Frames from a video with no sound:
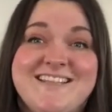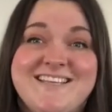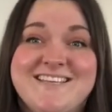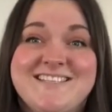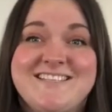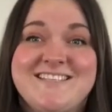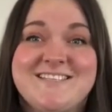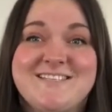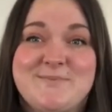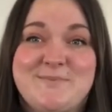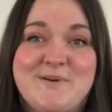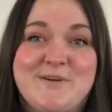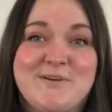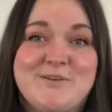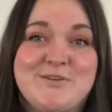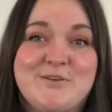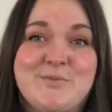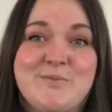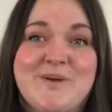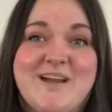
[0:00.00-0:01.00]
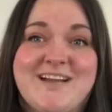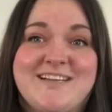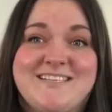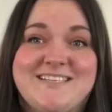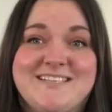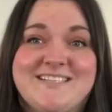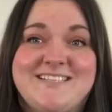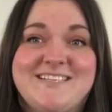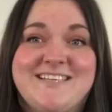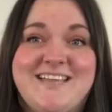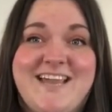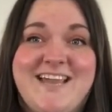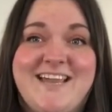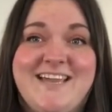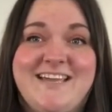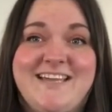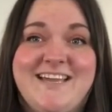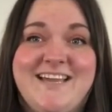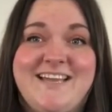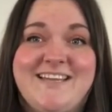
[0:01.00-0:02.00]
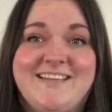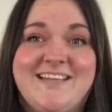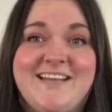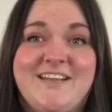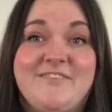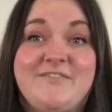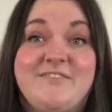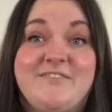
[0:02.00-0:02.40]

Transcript: this spiritual practice today and that it